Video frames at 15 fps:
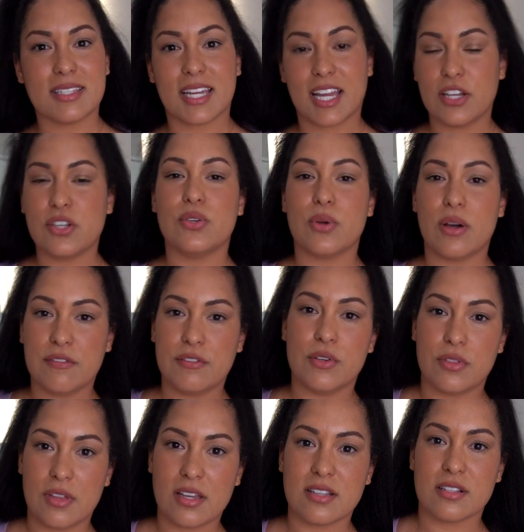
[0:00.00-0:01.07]
Like I do a few
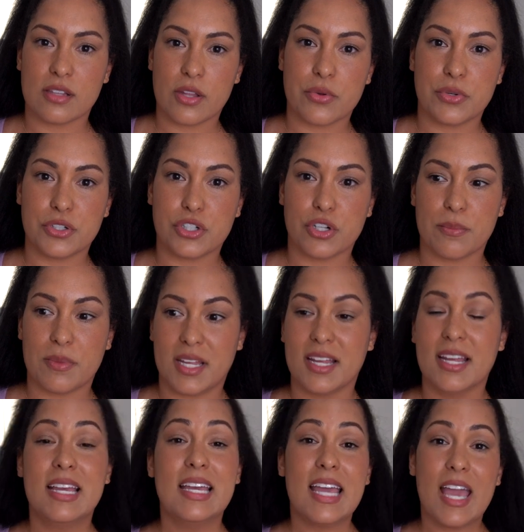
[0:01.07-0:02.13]
things alone in Germany,
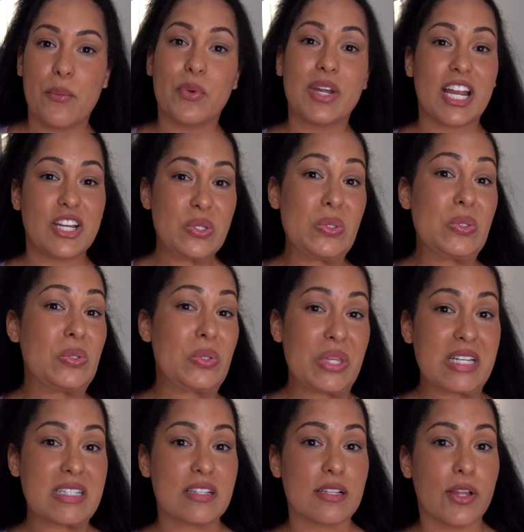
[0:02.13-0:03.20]
and when I do do
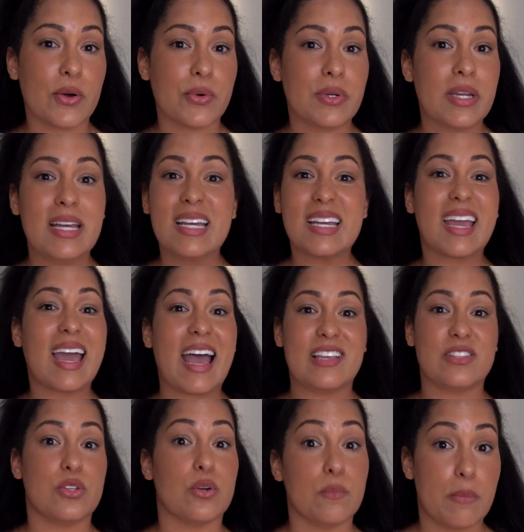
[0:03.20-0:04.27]
things alone,
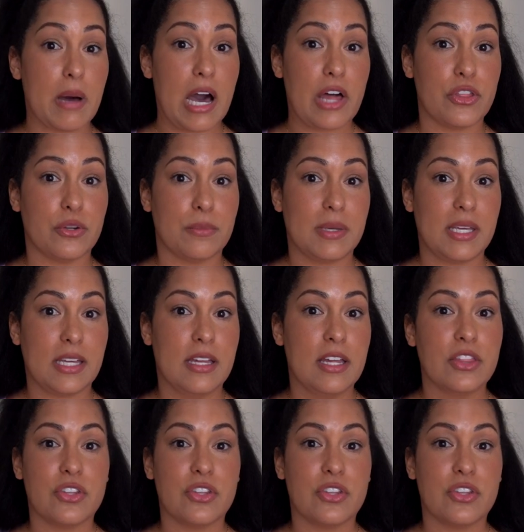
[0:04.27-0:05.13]
guys don't bother. bother me.